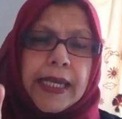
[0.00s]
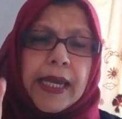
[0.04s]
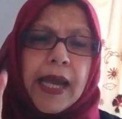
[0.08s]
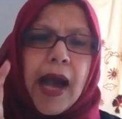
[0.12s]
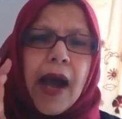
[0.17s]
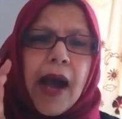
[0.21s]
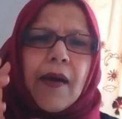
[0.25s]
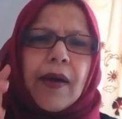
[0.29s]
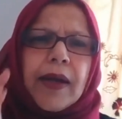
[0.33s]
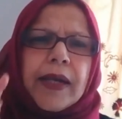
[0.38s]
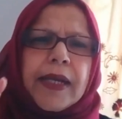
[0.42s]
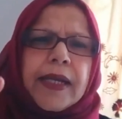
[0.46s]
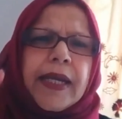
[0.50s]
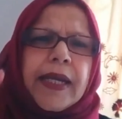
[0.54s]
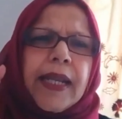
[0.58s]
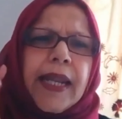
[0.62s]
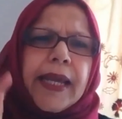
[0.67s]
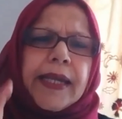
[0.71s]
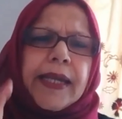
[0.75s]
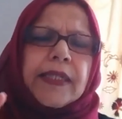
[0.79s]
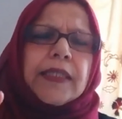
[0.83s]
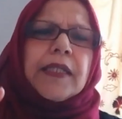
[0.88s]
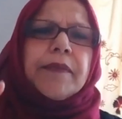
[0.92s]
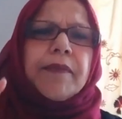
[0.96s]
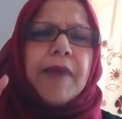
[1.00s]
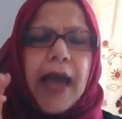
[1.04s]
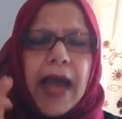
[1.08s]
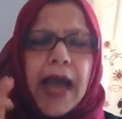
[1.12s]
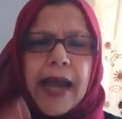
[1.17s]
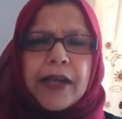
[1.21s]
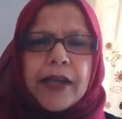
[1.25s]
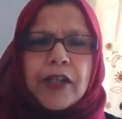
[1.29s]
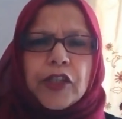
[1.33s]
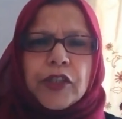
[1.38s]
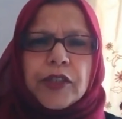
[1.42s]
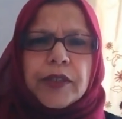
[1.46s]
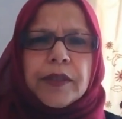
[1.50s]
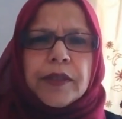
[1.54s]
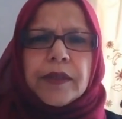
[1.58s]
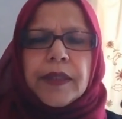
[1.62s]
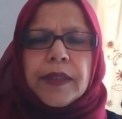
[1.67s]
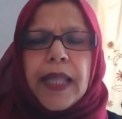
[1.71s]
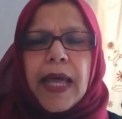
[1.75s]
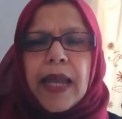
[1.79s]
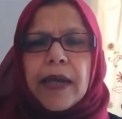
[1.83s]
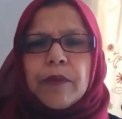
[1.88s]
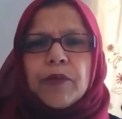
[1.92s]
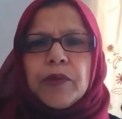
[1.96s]
our collective action
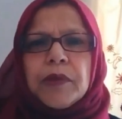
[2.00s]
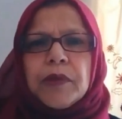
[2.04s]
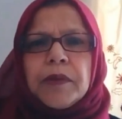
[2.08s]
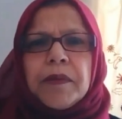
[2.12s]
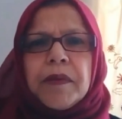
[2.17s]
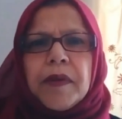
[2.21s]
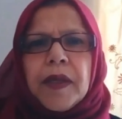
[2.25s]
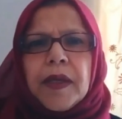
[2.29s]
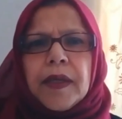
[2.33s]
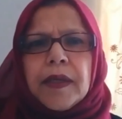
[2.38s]
that will